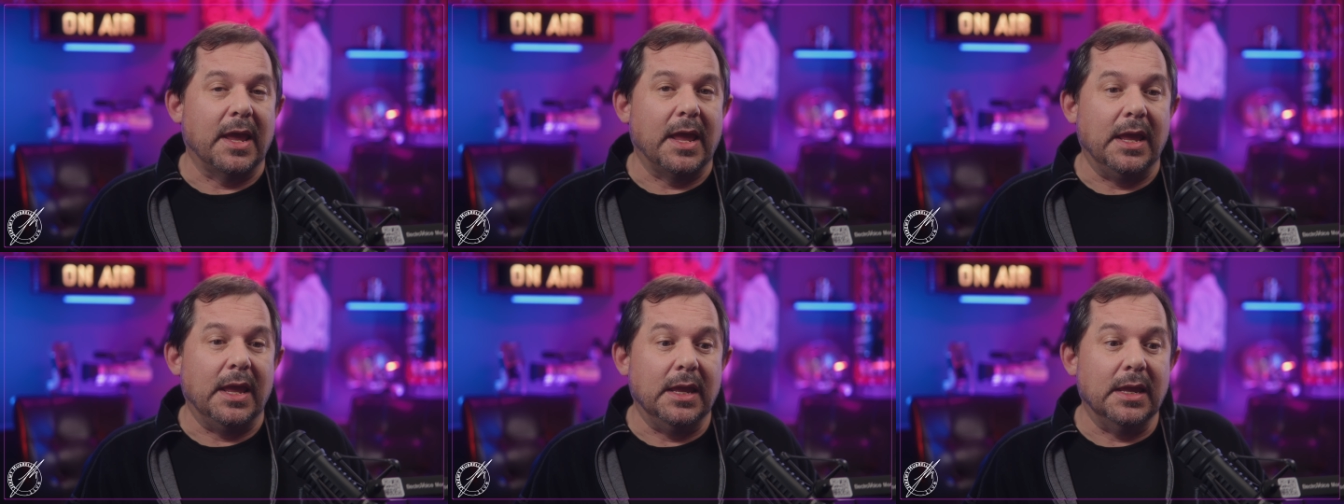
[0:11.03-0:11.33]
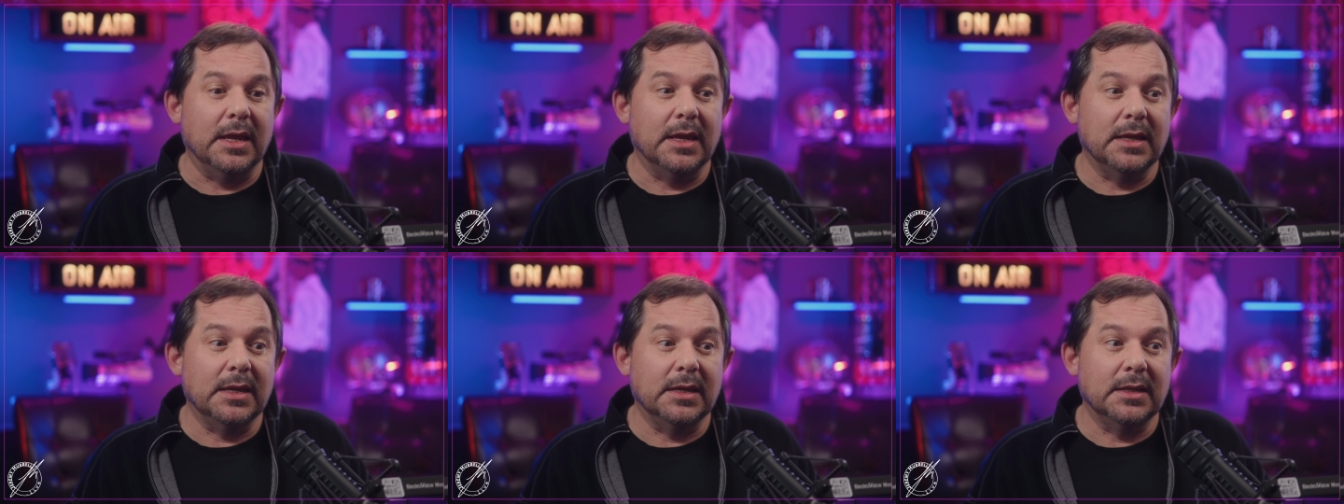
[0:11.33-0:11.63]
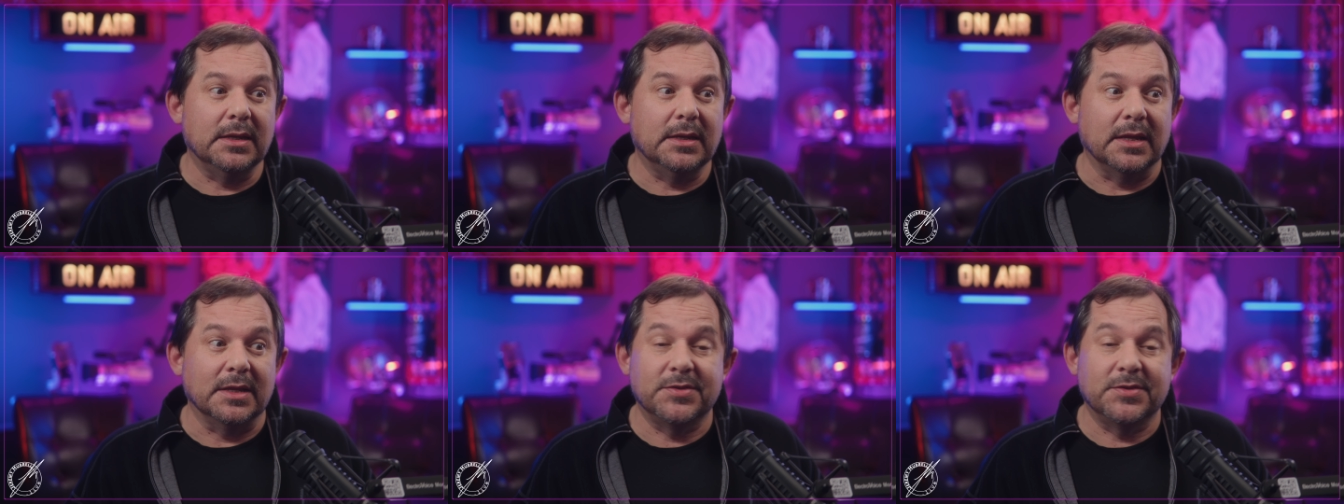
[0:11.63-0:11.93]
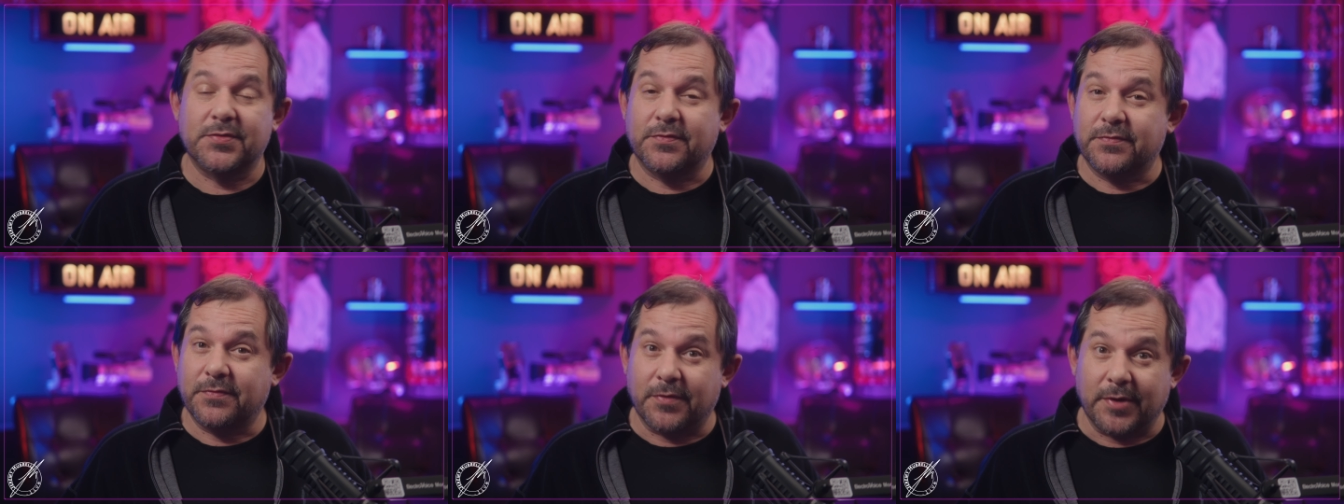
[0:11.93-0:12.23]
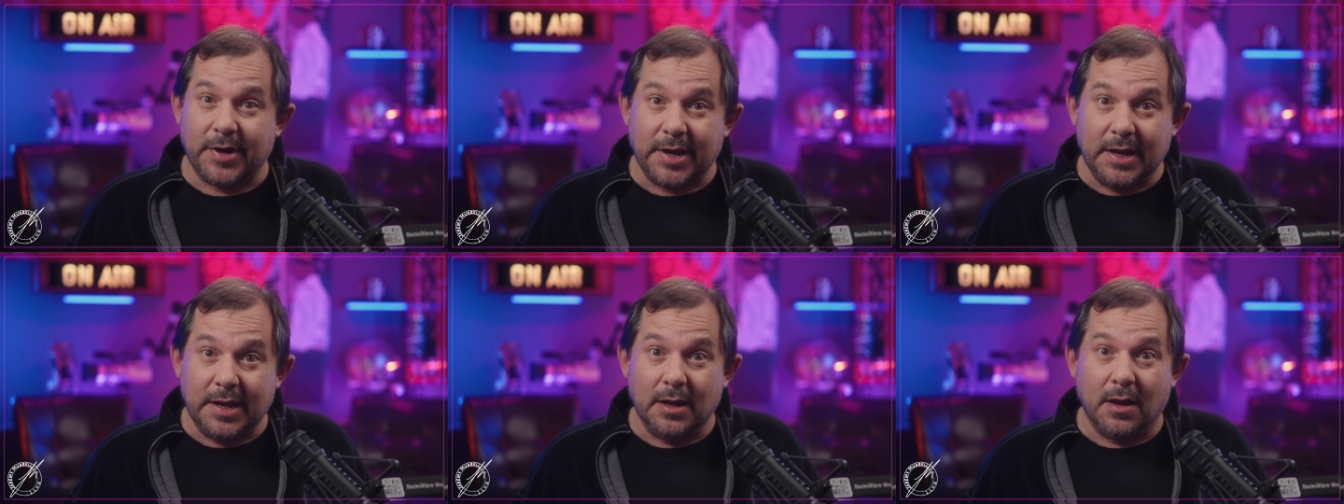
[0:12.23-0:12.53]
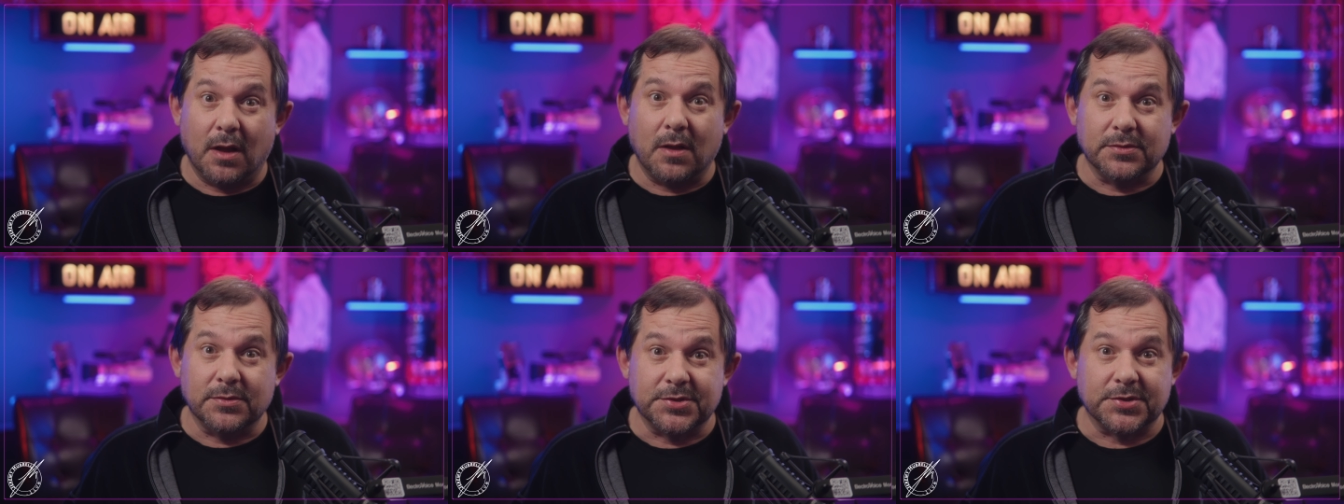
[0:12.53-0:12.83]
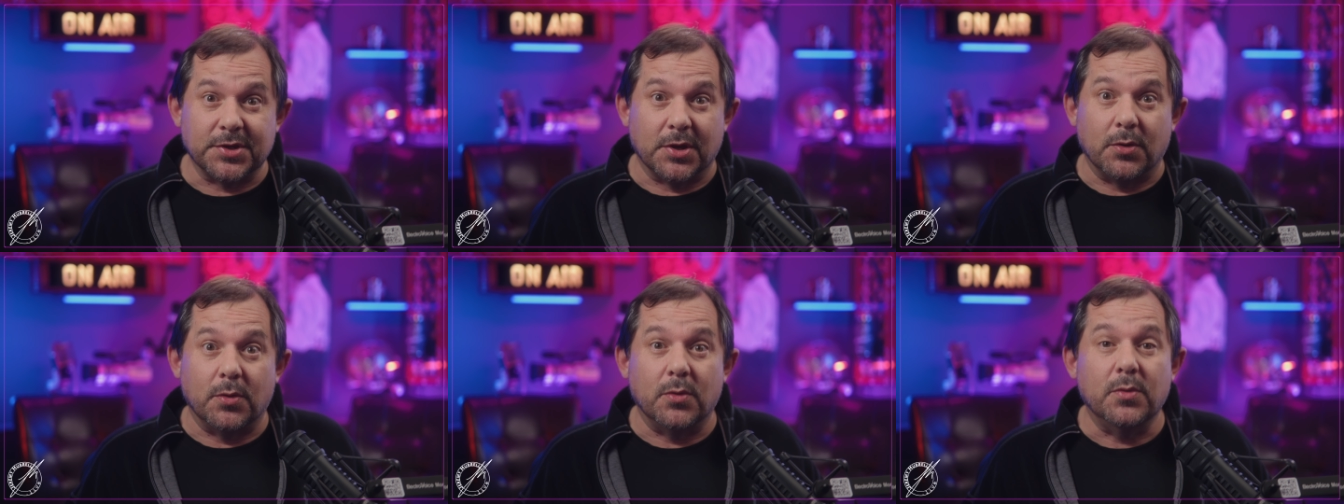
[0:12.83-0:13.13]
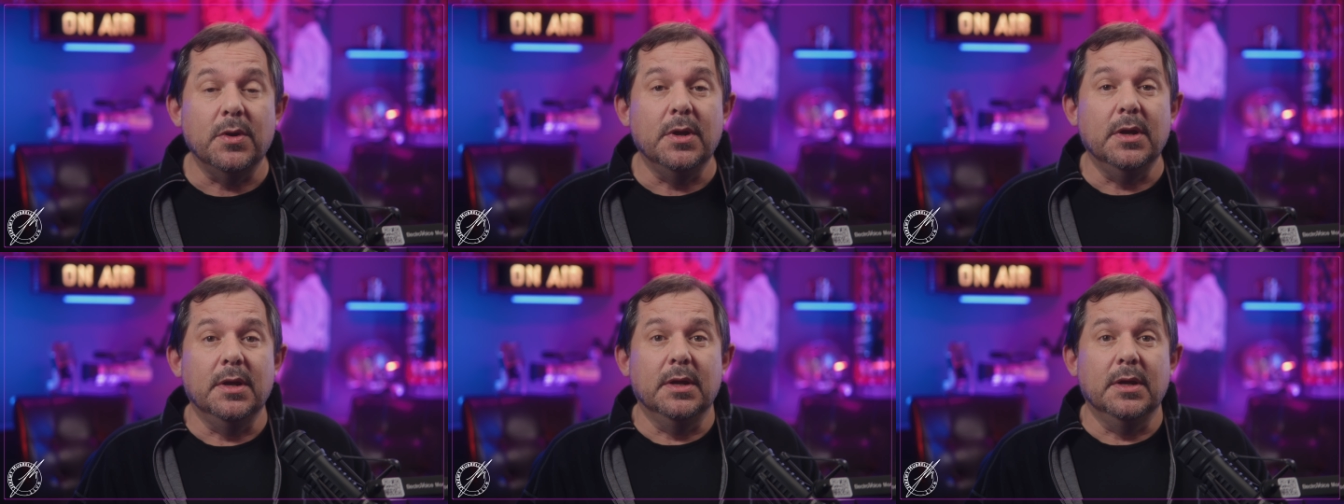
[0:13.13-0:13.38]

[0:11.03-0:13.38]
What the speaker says: and it's free also,